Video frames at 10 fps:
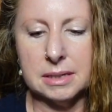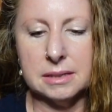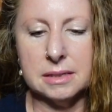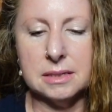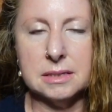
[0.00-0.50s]

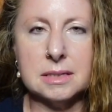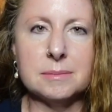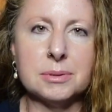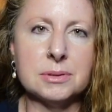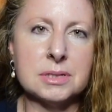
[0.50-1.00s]
These
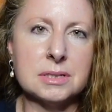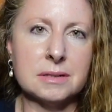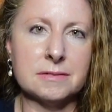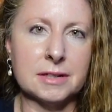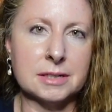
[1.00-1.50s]
impulses
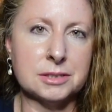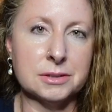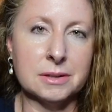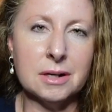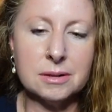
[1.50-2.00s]
affect
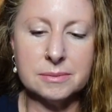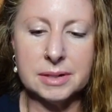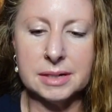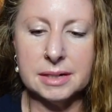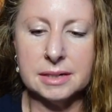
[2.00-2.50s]
your heart
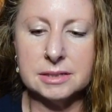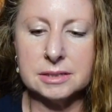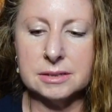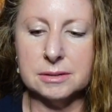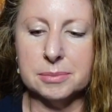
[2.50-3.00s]
rate,
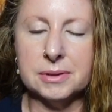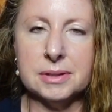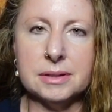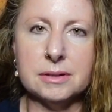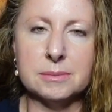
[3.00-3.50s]
your
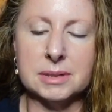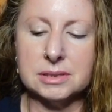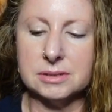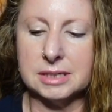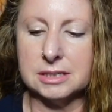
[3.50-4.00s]
breathing, your
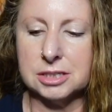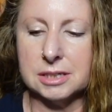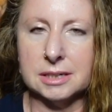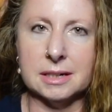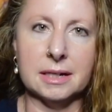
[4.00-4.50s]
muscle
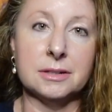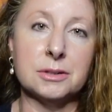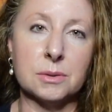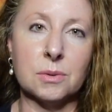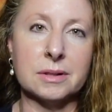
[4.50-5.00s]
tension, and
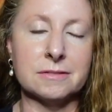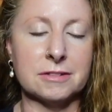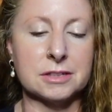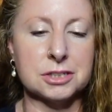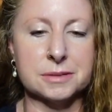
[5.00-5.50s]
your organ
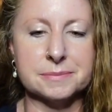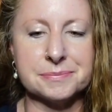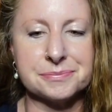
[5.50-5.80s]
function.